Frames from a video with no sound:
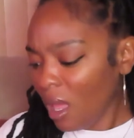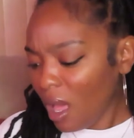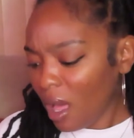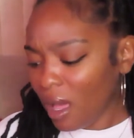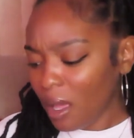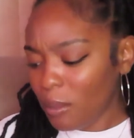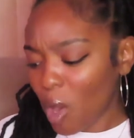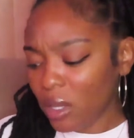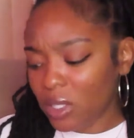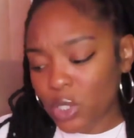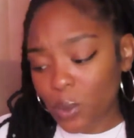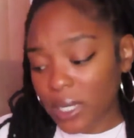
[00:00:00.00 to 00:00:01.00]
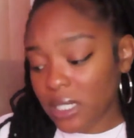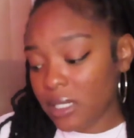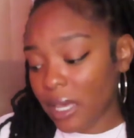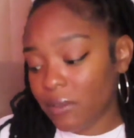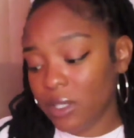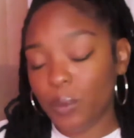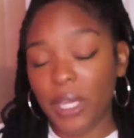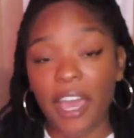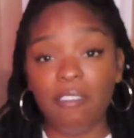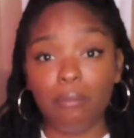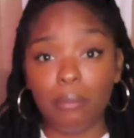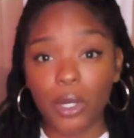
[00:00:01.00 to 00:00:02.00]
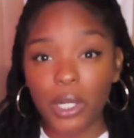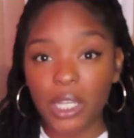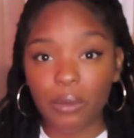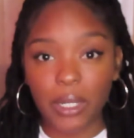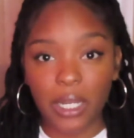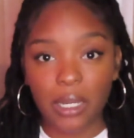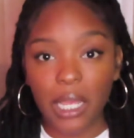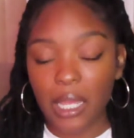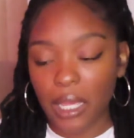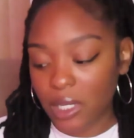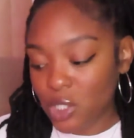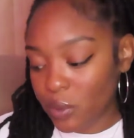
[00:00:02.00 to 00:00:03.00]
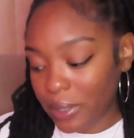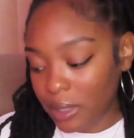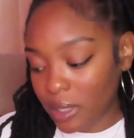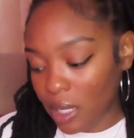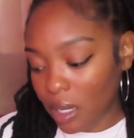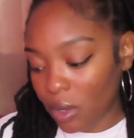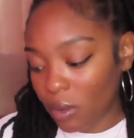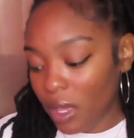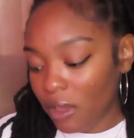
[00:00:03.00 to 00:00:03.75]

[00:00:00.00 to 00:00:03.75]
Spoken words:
On the 27th, we have Mercury entering Leo.